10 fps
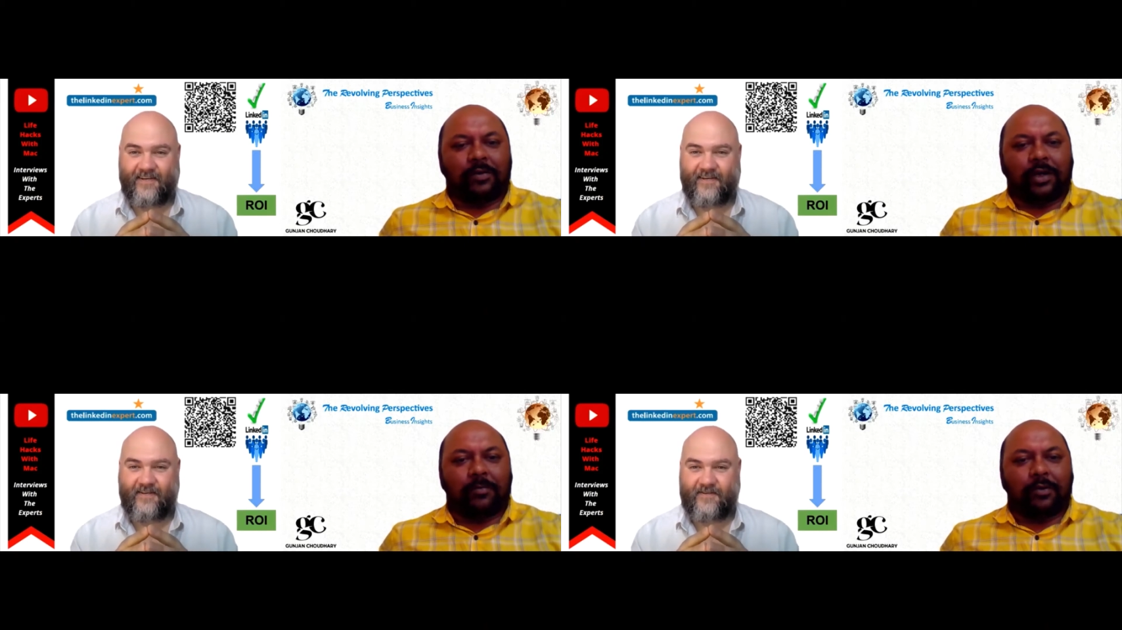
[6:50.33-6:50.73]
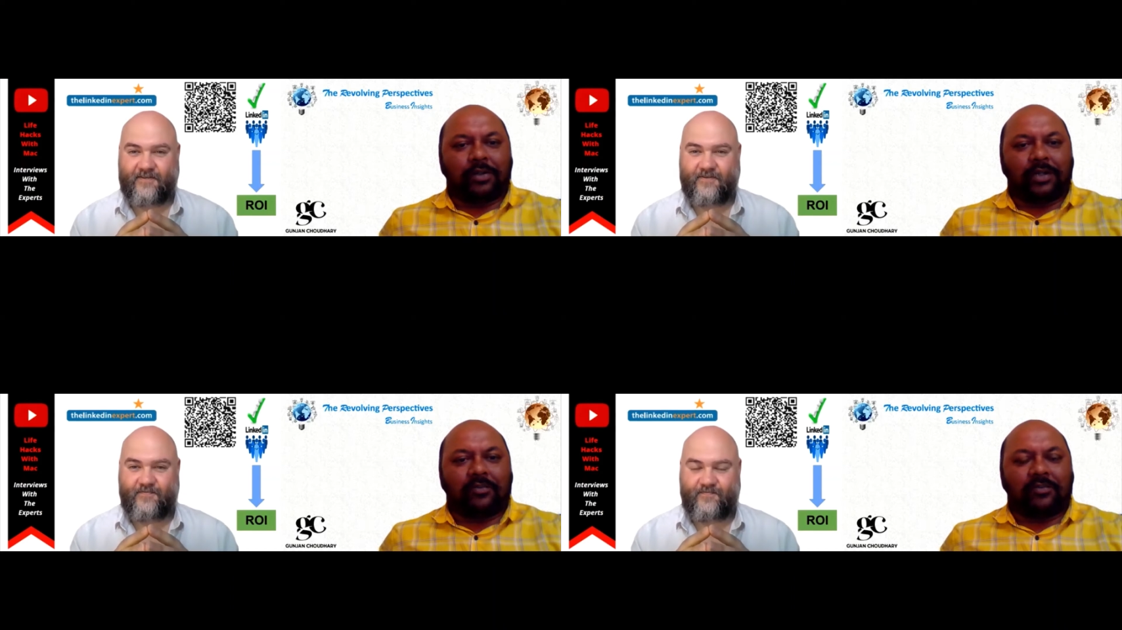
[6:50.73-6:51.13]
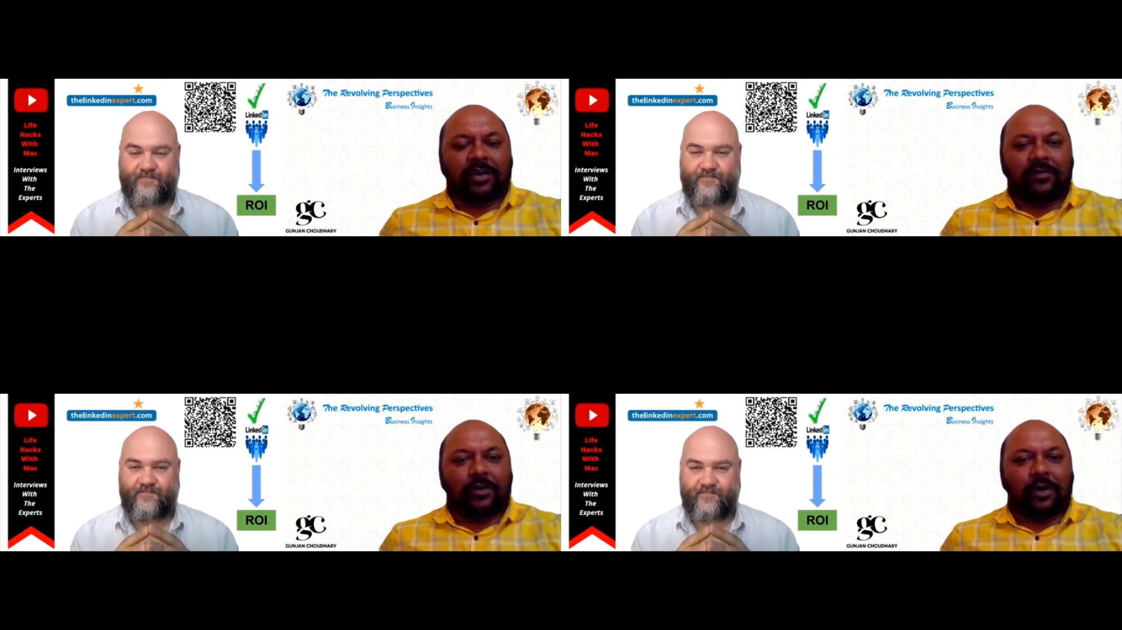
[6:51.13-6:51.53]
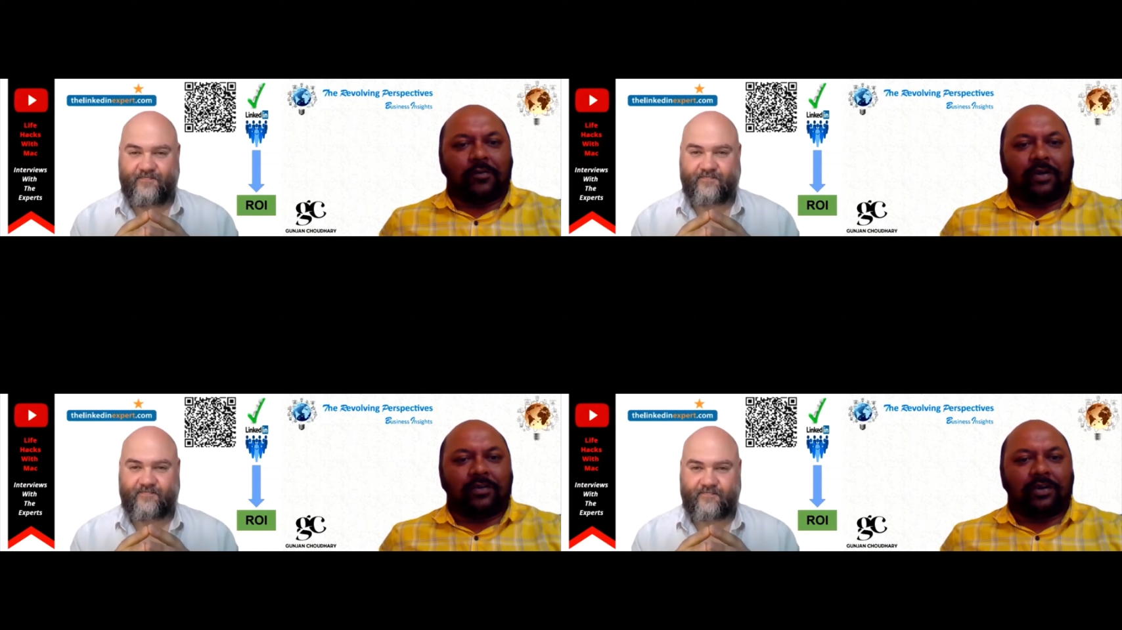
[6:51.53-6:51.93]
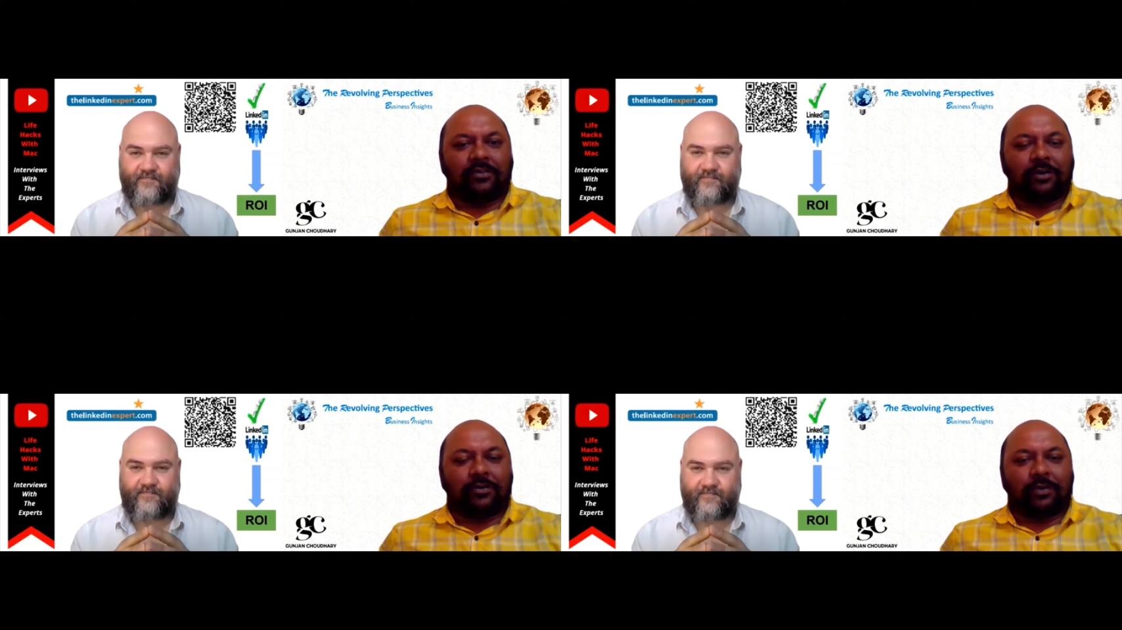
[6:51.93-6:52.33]
Speaker 1: can board that train will always
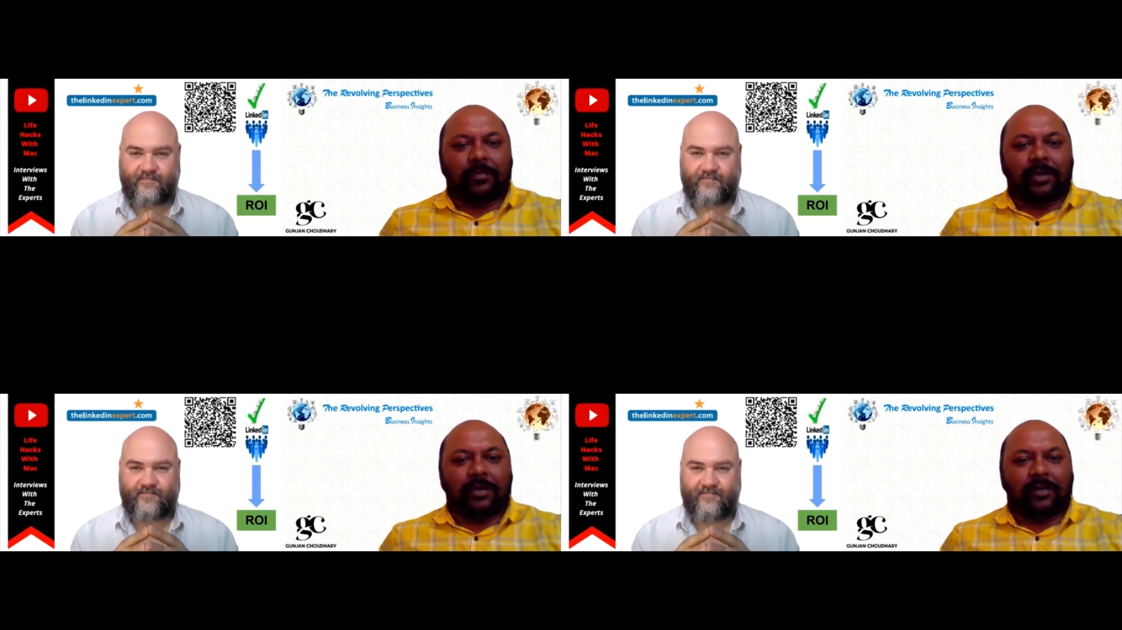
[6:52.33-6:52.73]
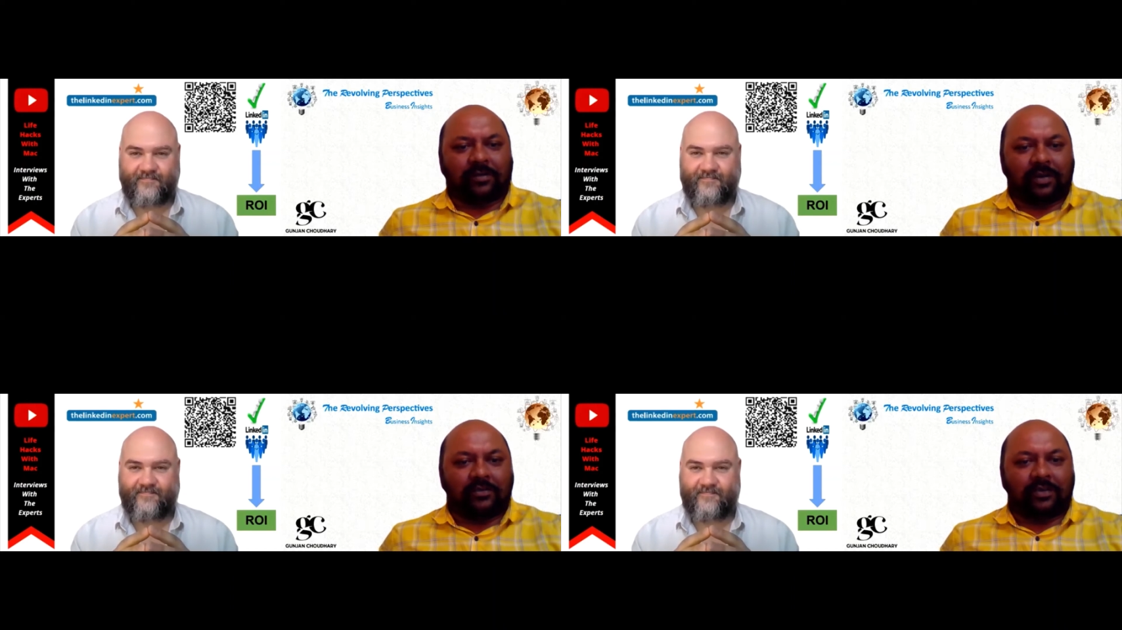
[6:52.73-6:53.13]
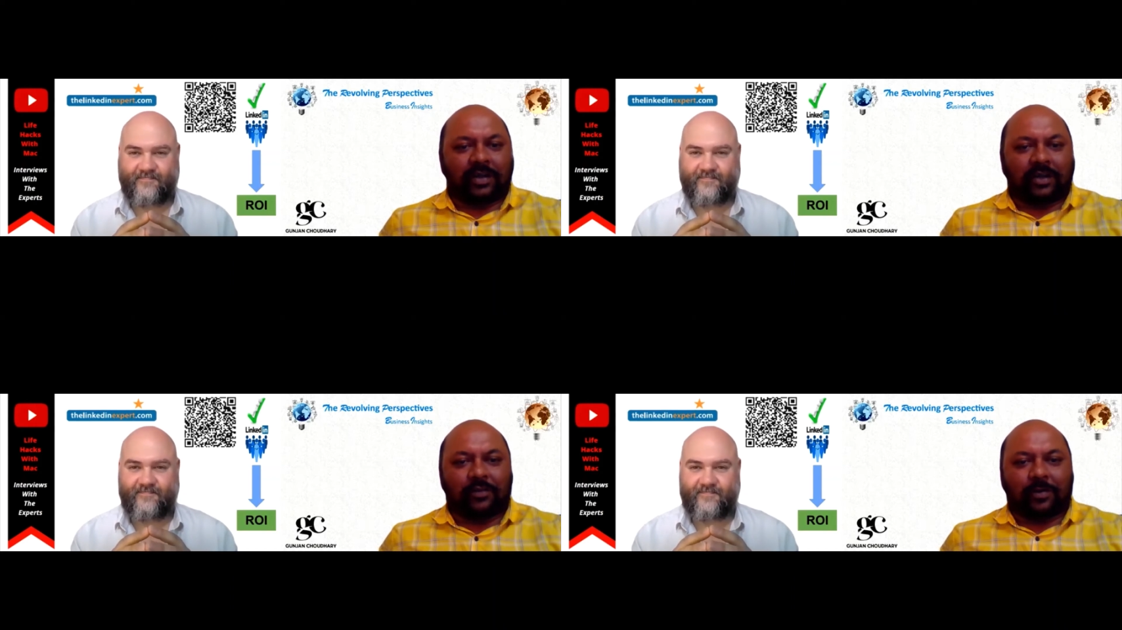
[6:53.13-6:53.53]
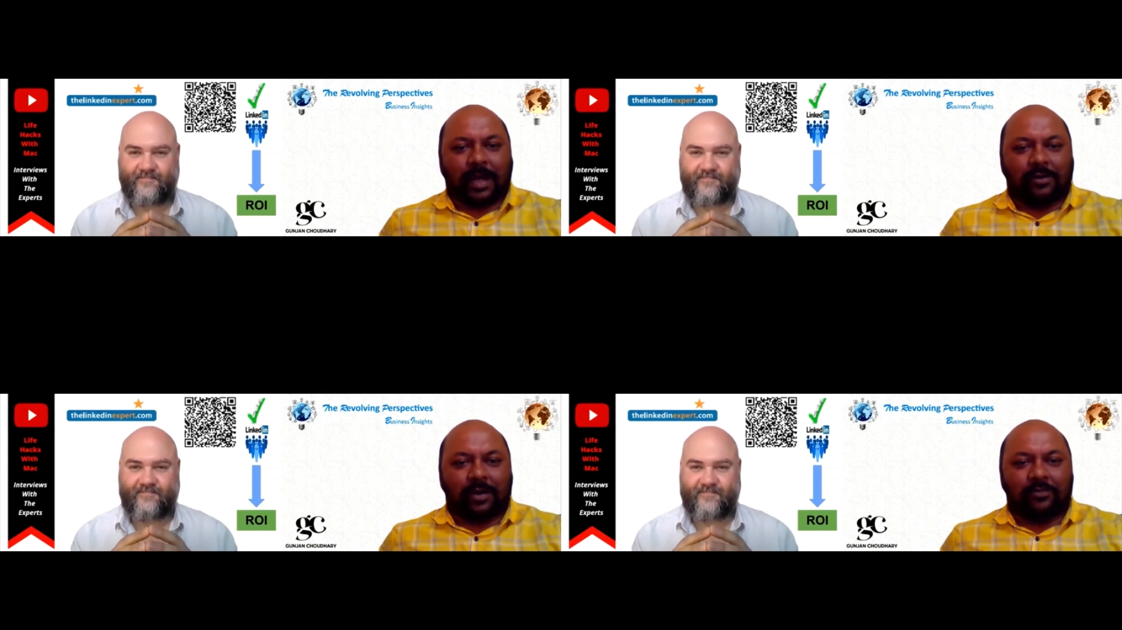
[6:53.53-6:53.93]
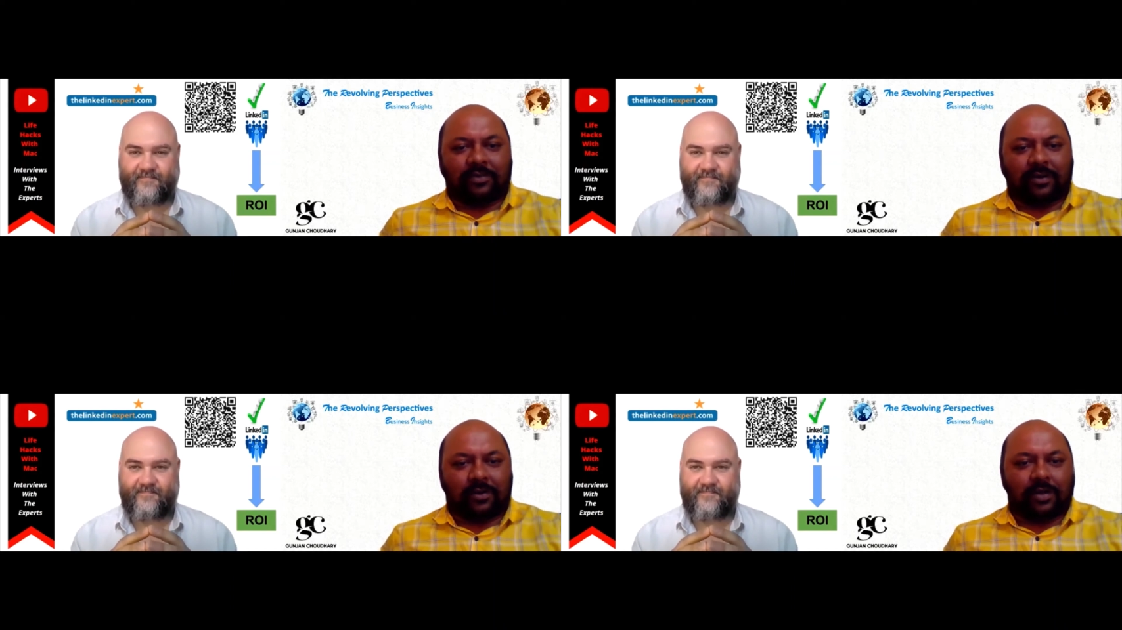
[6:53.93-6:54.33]
reach out to a better destination. That's what Mac
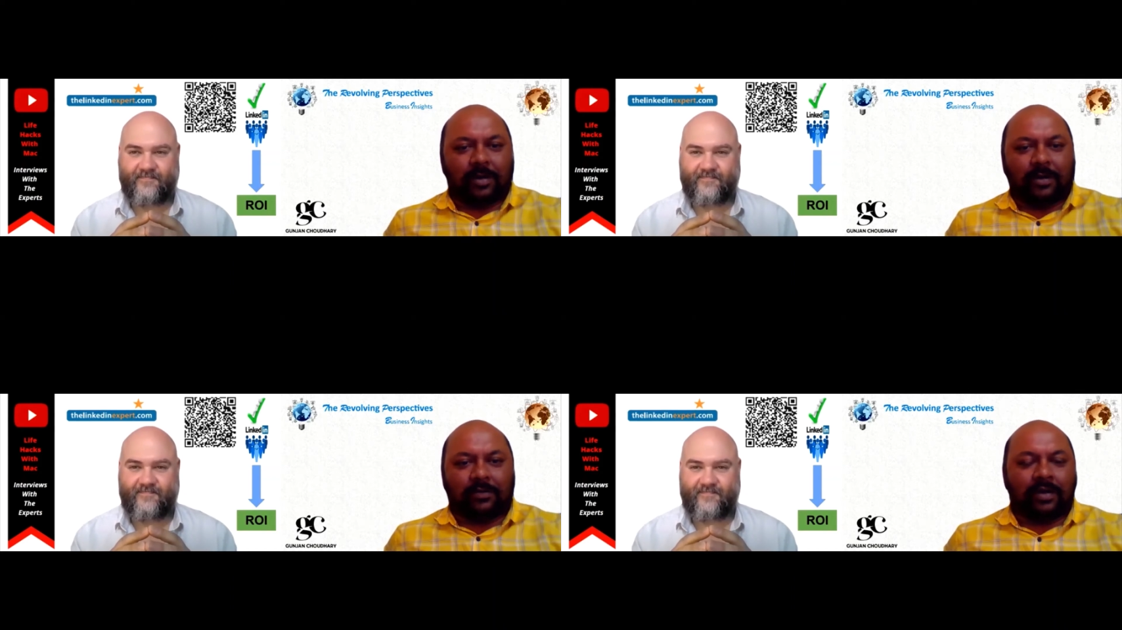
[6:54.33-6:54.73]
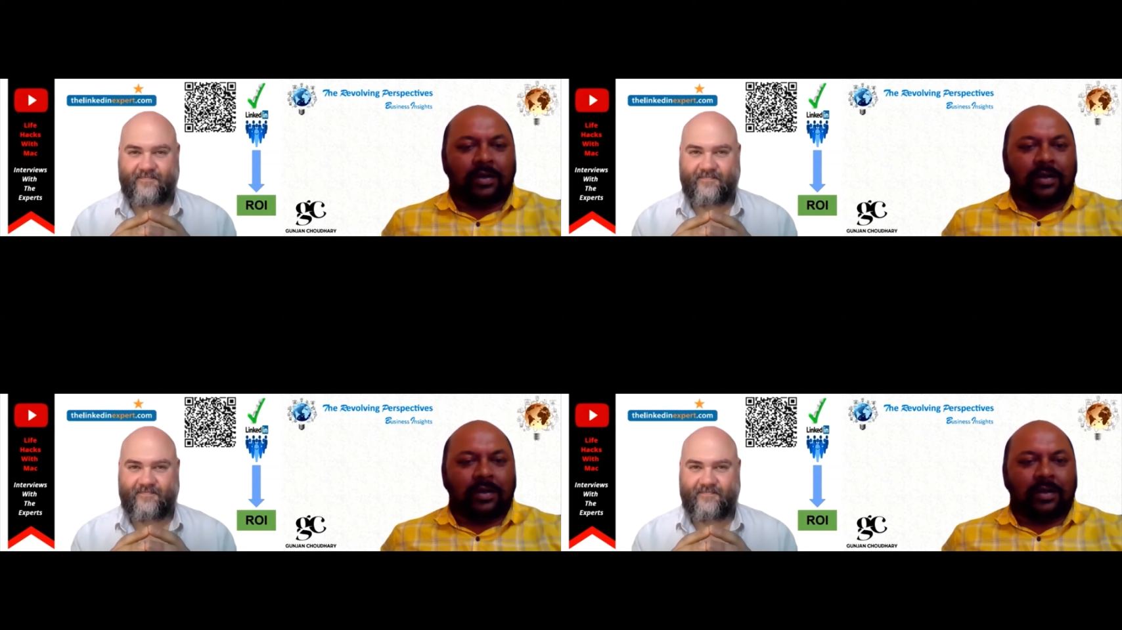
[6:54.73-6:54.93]
Laubscher is all about.